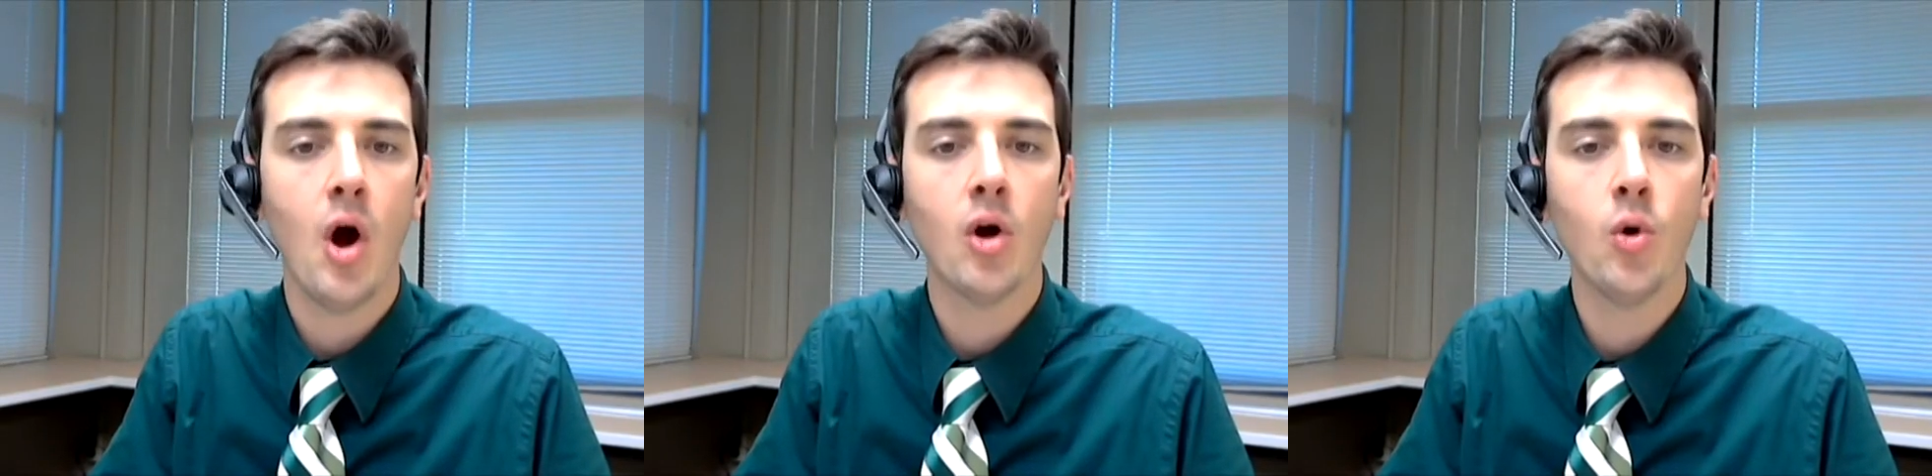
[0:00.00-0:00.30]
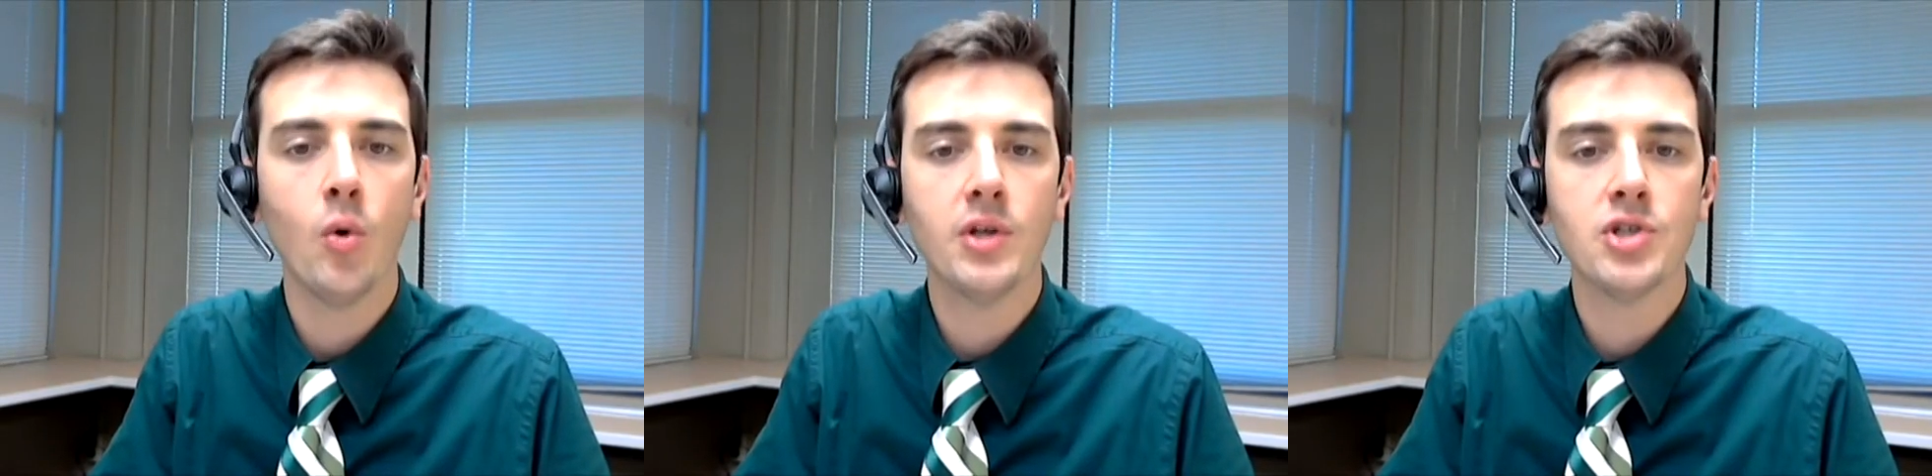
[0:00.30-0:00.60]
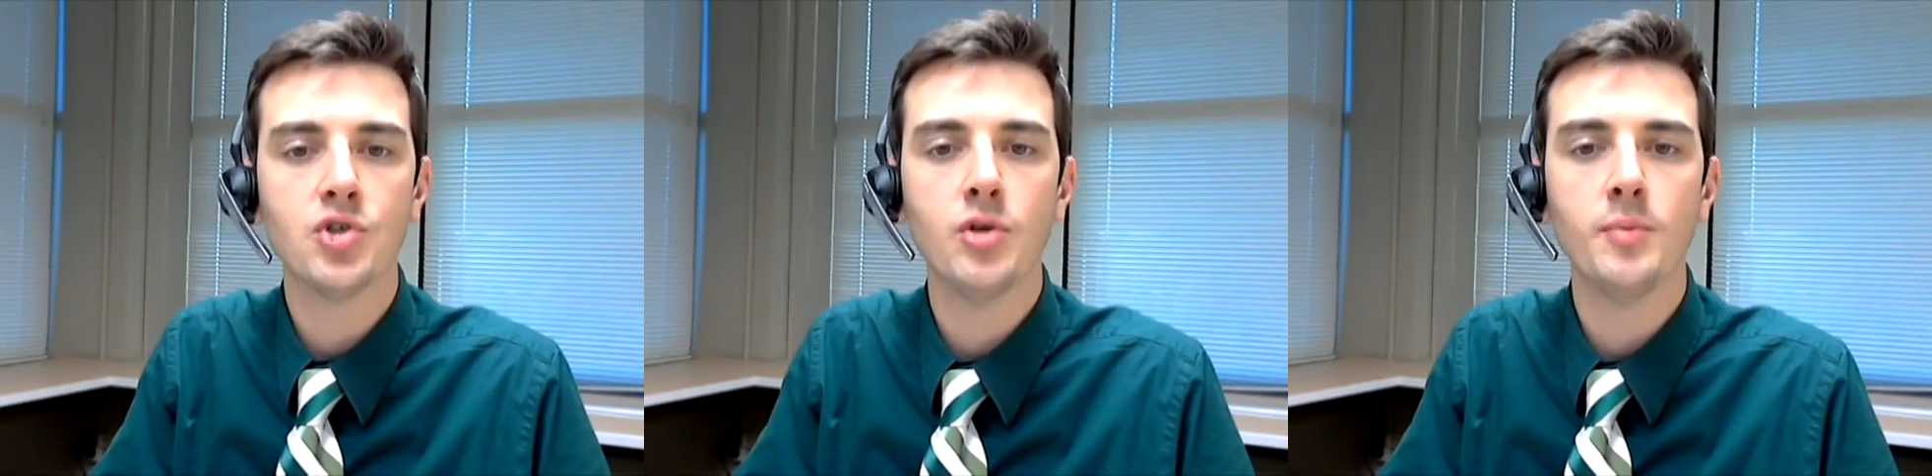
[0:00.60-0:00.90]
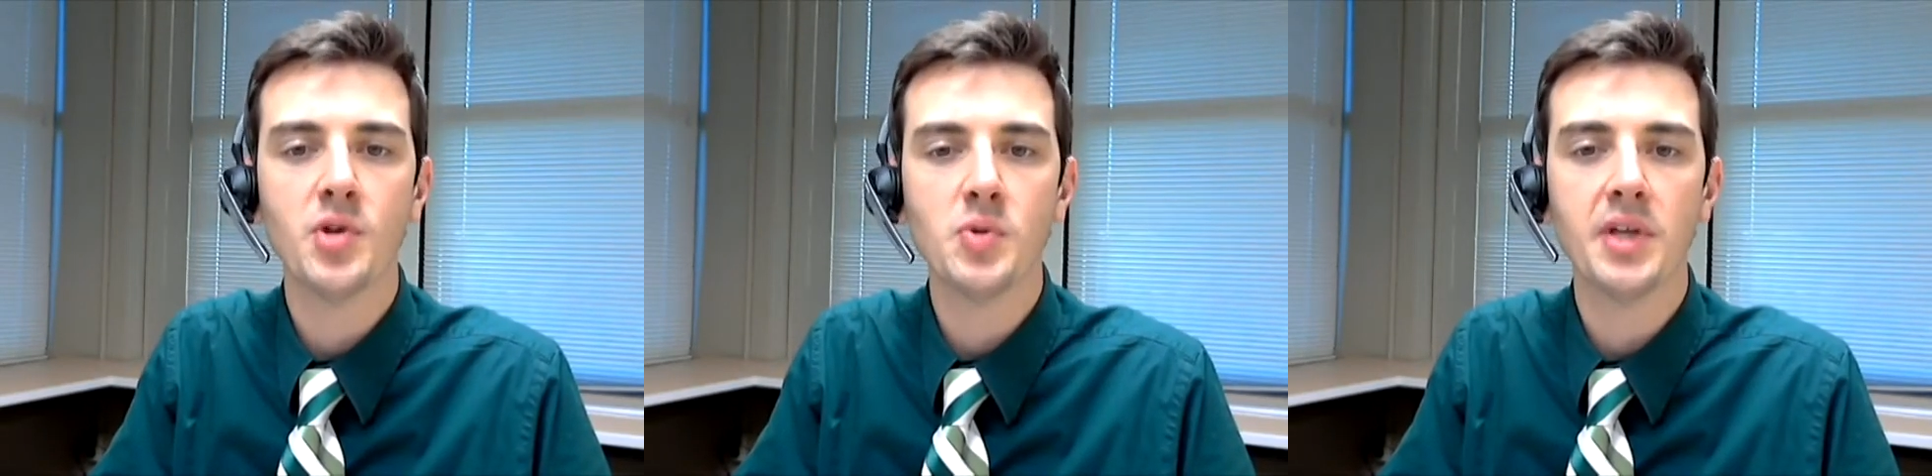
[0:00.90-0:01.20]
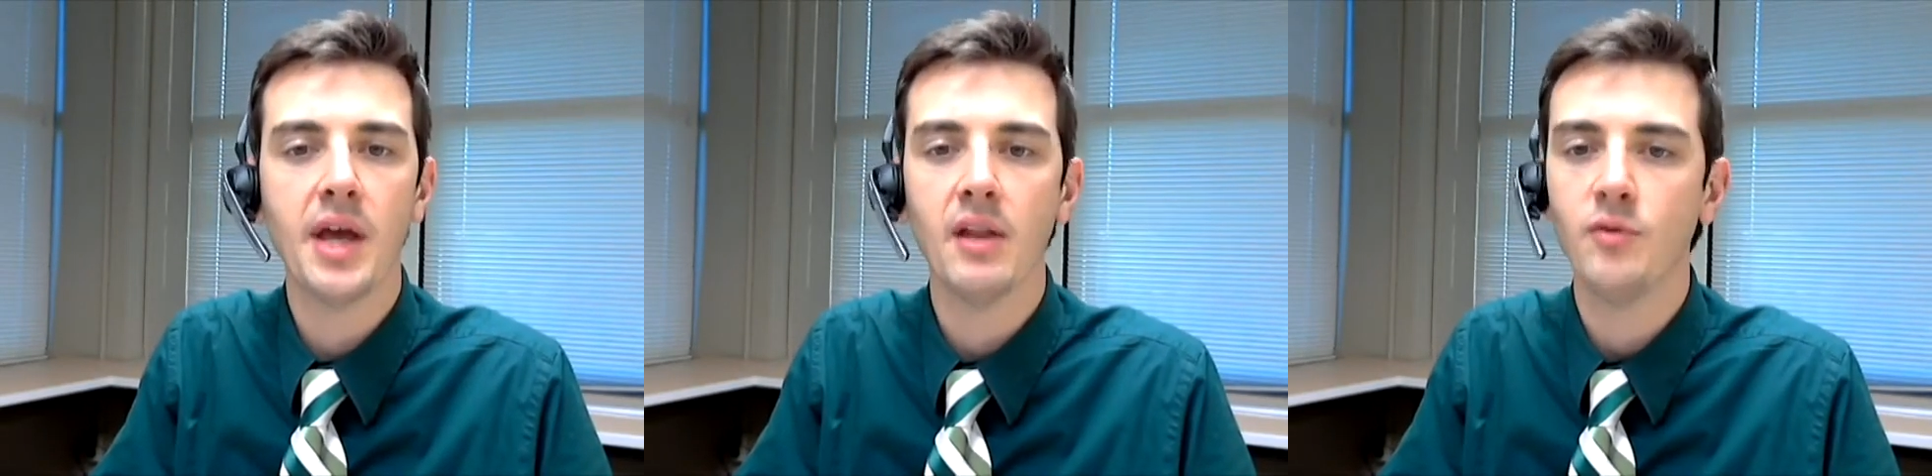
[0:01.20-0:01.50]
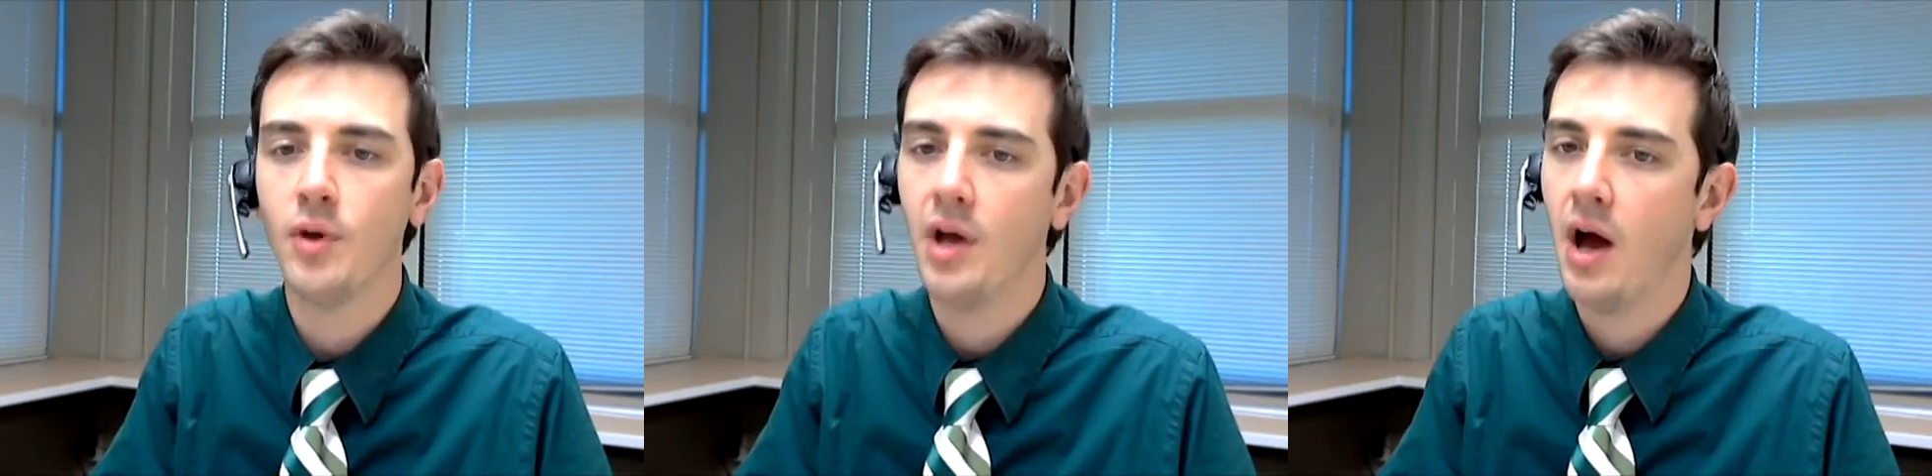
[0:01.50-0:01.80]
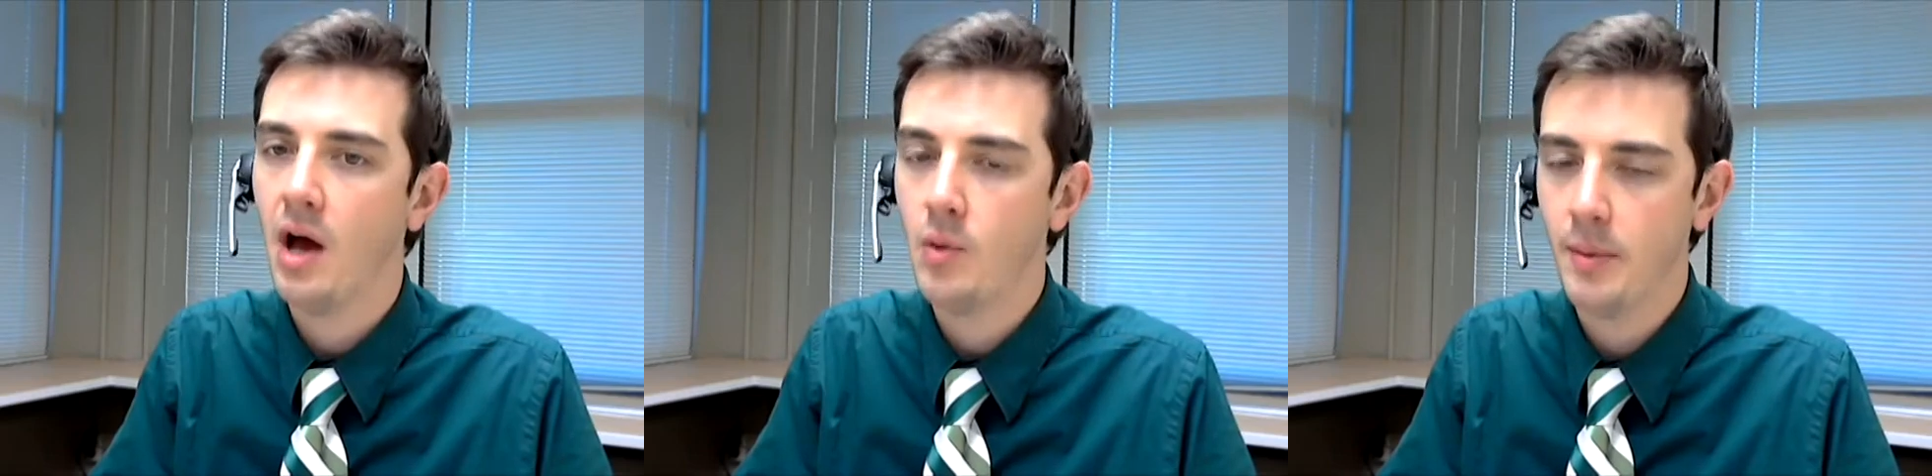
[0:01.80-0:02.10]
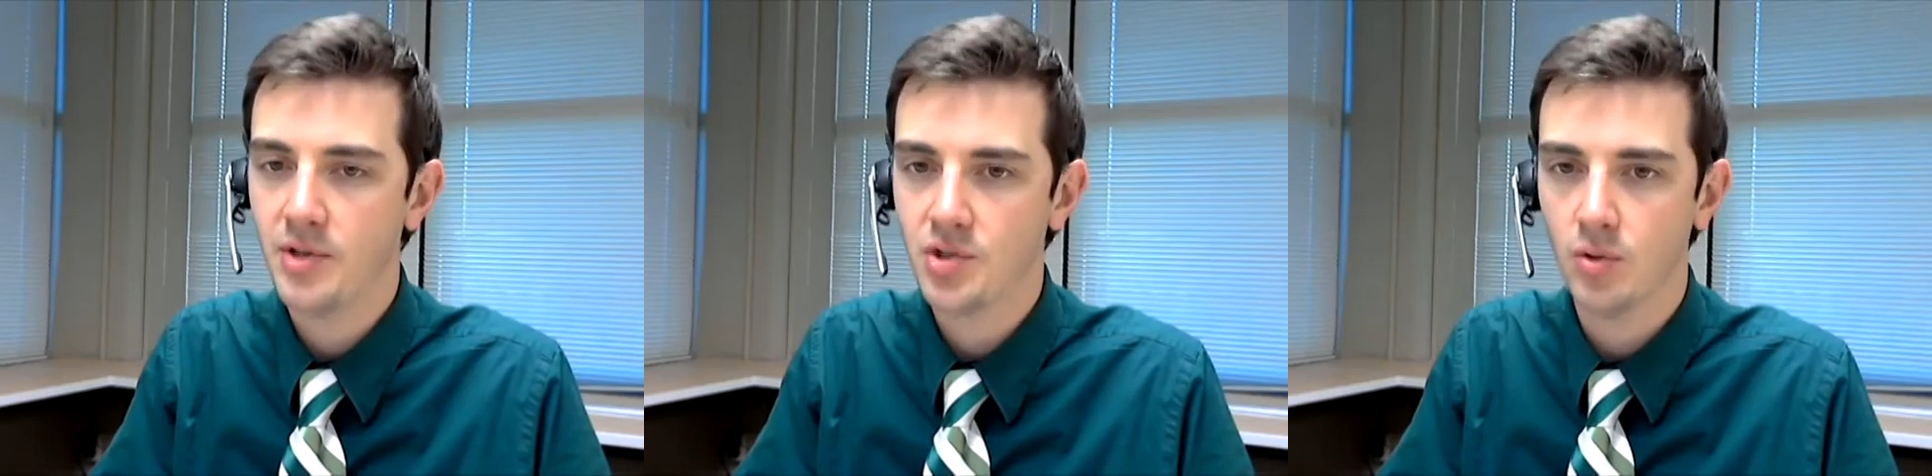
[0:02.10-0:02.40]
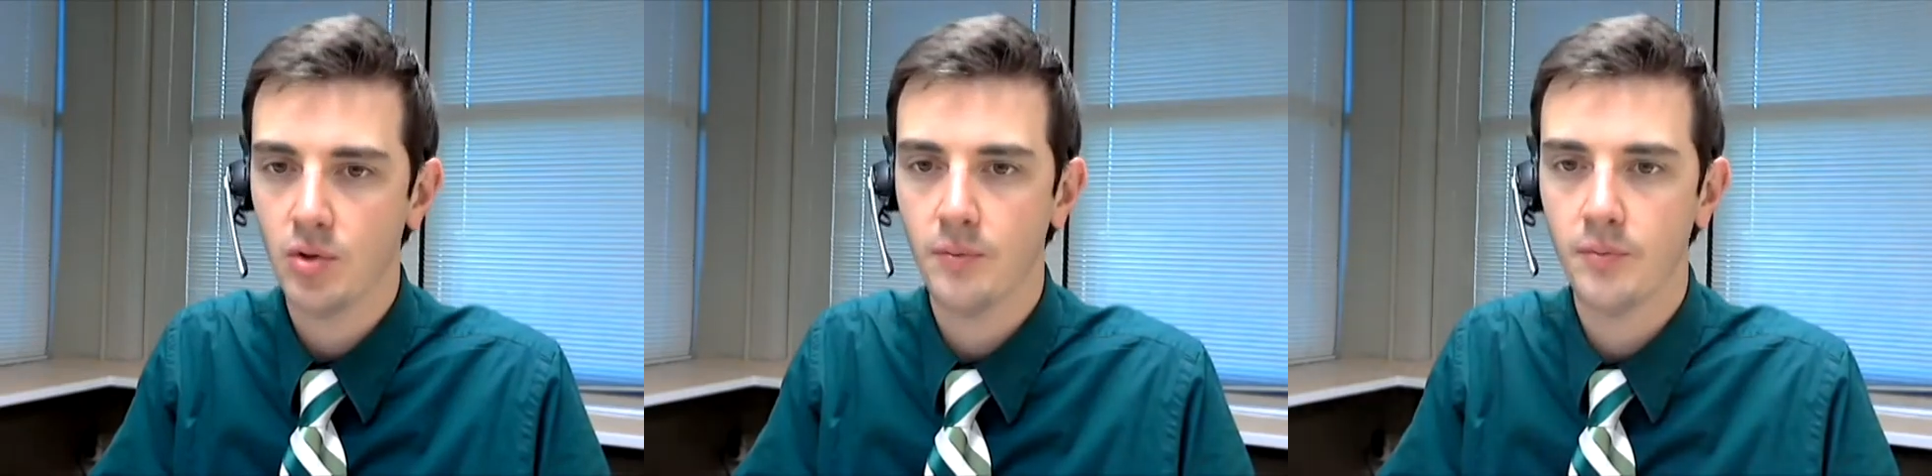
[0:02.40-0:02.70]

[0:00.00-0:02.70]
According to troopers with the California Highway Patrol,